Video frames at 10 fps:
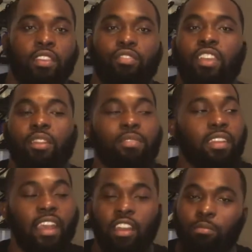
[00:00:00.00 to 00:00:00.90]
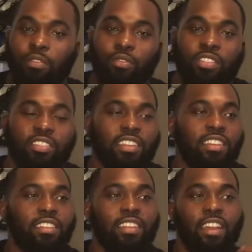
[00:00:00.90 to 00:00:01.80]
You got to be accountable for what you're
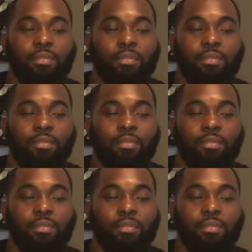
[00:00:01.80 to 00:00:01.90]
eating, you got